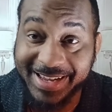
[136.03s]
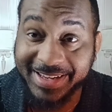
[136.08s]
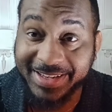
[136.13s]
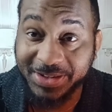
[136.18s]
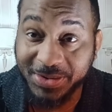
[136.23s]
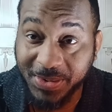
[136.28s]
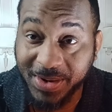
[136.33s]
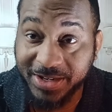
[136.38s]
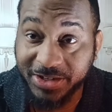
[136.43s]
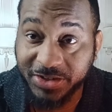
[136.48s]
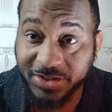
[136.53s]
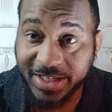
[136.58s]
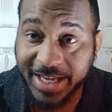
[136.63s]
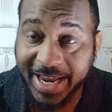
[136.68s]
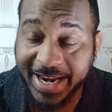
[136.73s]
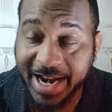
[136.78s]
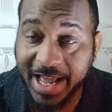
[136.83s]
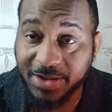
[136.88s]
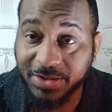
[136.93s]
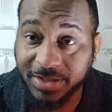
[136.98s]
you
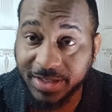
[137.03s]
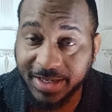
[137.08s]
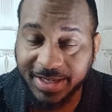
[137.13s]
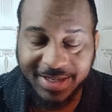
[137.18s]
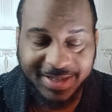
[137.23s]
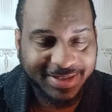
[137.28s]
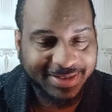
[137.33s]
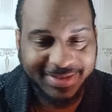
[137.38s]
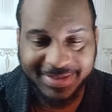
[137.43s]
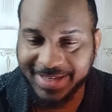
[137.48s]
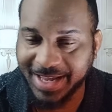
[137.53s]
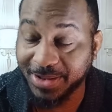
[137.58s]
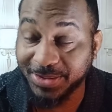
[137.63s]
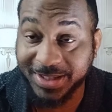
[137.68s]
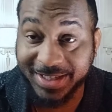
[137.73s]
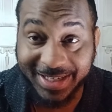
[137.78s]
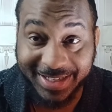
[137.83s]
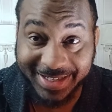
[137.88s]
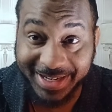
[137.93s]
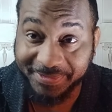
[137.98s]
understand how
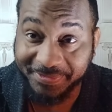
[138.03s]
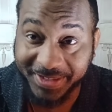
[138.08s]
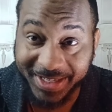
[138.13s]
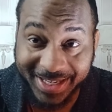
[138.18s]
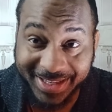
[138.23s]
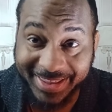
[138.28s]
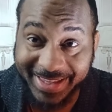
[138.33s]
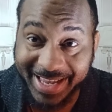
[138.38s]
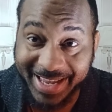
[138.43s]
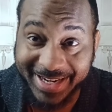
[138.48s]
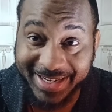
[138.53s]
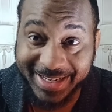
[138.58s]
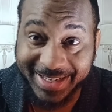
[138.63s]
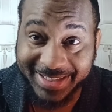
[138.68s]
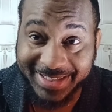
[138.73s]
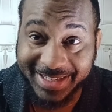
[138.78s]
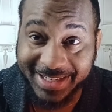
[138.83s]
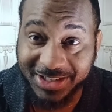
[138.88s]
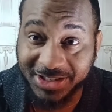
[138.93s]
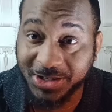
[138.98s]
significant that
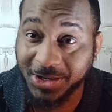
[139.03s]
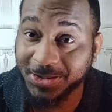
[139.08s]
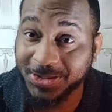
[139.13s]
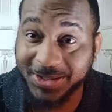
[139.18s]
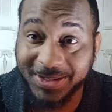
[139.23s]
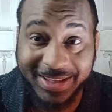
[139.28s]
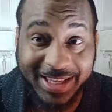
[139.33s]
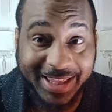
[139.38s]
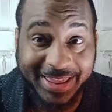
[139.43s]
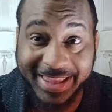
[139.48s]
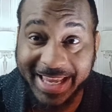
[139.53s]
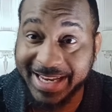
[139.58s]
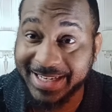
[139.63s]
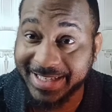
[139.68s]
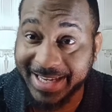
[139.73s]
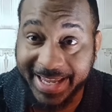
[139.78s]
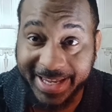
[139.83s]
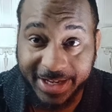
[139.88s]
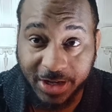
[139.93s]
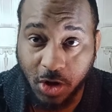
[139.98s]
is? It shows you that they
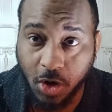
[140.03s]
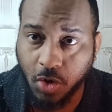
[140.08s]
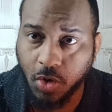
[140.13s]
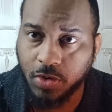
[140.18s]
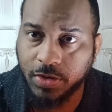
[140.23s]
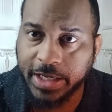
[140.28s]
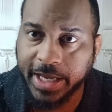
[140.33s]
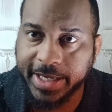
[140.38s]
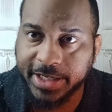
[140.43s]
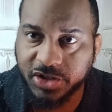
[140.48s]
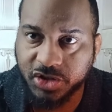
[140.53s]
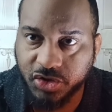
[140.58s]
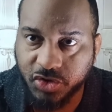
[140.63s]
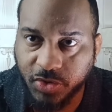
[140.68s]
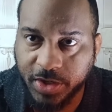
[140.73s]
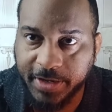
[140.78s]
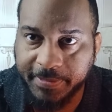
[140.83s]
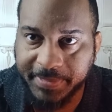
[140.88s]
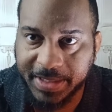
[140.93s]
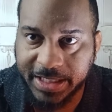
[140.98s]
take gold
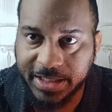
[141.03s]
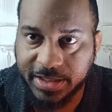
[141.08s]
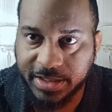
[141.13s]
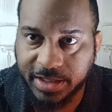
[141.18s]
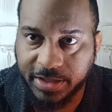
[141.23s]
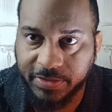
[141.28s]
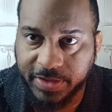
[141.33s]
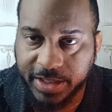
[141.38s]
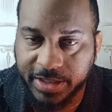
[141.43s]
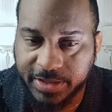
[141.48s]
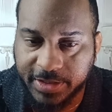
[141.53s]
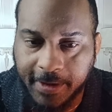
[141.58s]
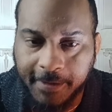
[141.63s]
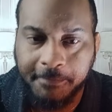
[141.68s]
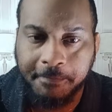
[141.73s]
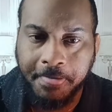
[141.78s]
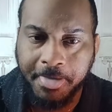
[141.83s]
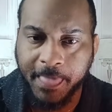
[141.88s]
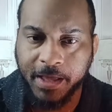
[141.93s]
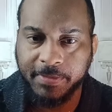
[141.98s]
extremely serious.
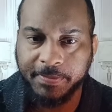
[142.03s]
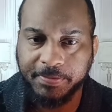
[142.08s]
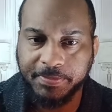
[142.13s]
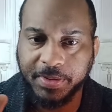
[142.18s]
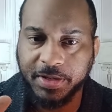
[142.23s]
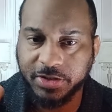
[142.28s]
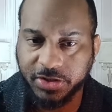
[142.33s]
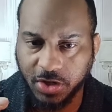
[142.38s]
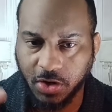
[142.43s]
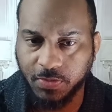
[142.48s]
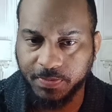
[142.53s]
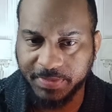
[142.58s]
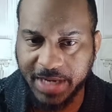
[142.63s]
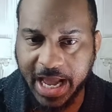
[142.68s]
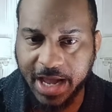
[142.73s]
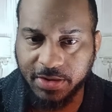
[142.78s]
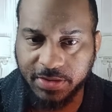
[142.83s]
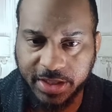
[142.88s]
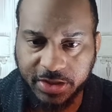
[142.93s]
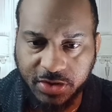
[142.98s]
But so
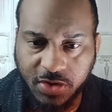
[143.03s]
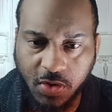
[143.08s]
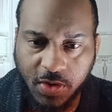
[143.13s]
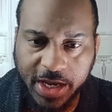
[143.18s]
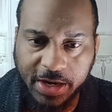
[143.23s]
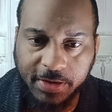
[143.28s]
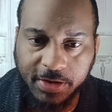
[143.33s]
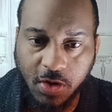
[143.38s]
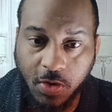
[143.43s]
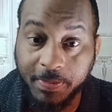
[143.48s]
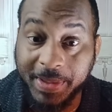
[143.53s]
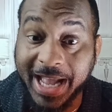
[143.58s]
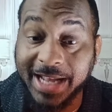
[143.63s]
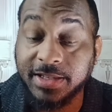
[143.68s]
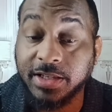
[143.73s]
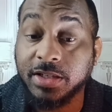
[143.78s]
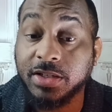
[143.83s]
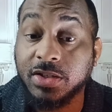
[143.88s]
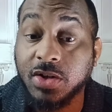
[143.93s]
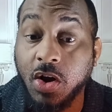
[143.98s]
now let's go back
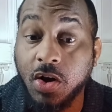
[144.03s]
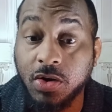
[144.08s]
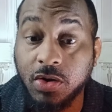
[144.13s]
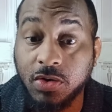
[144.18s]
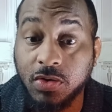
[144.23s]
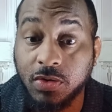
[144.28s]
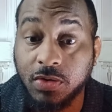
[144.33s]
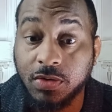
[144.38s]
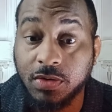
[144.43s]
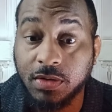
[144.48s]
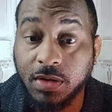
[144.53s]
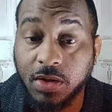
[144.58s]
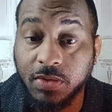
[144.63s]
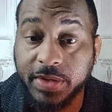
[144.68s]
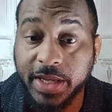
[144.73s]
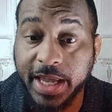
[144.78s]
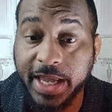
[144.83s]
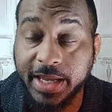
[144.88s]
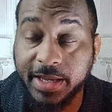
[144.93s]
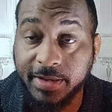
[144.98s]
to this article,
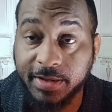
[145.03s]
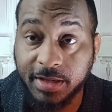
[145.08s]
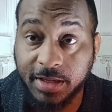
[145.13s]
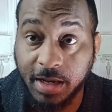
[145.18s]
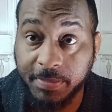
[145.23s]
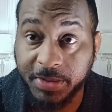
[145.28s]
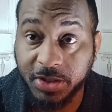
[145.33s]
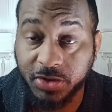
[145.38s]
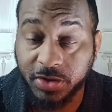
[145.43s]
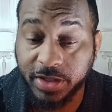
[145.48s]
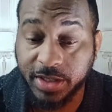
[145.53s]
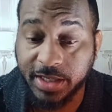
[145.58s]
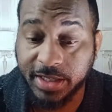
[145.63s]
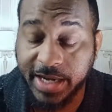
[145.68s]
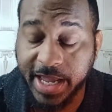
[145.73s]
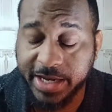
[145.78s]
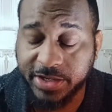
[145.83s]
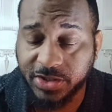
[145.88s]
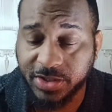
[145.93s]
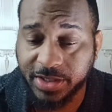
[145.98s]
okay? I'm going to show you
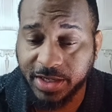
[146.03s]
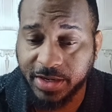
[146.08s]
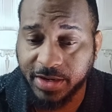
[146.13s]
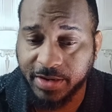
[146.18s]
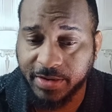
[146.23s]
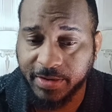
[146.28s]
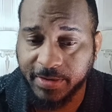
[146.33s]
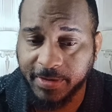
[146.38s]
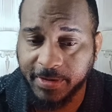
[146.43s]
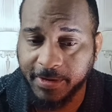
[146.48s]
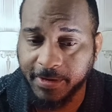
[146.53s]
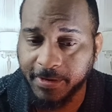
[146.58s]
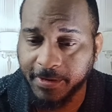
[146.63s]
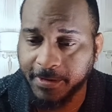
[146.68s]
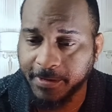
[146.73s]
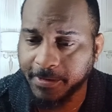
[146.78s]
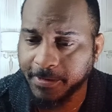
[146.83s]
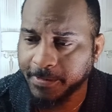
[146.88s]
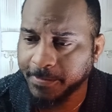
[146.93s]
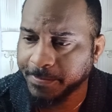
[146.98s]
connection here.
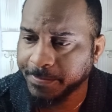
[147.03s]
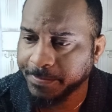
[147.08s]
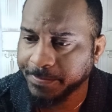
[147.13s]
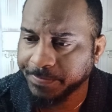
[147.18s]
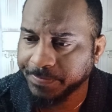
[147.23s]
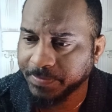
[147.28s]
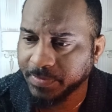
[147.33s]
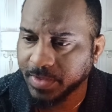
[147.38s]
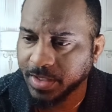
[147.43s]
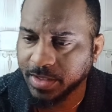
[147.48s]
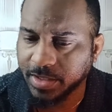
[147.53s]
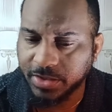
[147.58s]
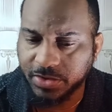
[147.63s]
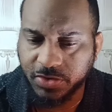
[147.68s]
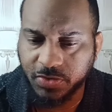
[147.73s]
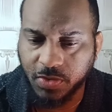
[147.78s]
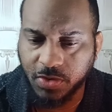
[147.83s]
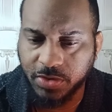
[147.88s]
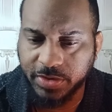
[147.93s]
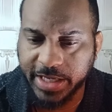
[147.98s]
Let's
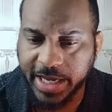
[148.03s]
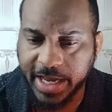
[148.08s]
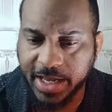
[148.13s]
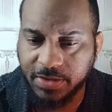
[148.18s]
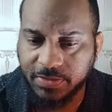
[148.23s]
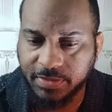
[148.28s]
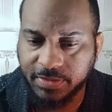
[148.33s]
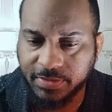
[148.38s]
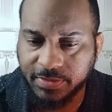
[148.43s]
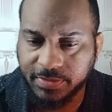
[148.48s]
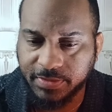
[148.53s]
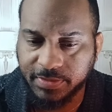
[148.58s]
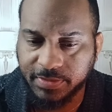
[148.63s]
scroll down.